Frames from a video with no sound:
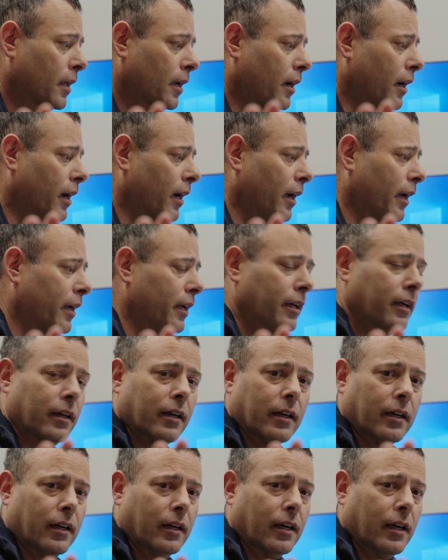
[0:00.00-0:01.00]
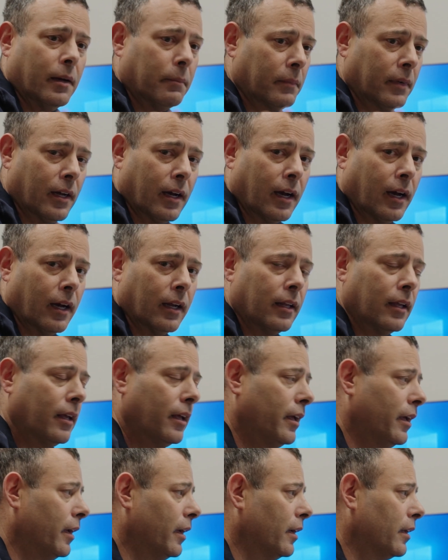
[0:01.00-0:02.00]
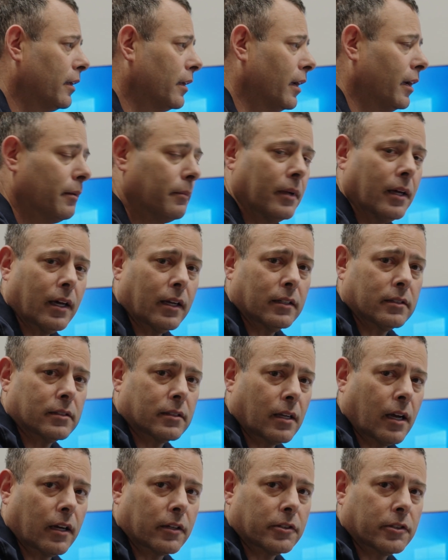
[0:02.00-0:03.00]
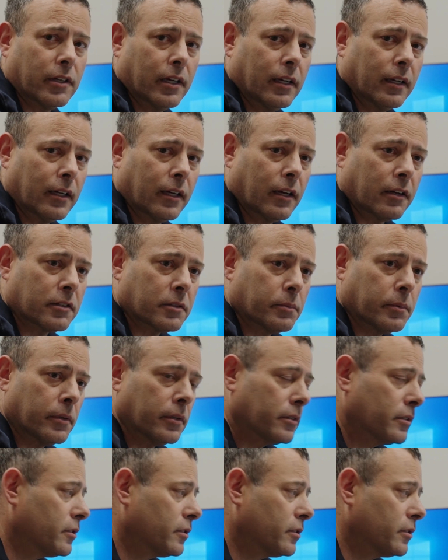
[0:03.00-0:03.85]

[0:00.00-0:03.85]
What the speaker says: I am not, and I am not a stock trading expert,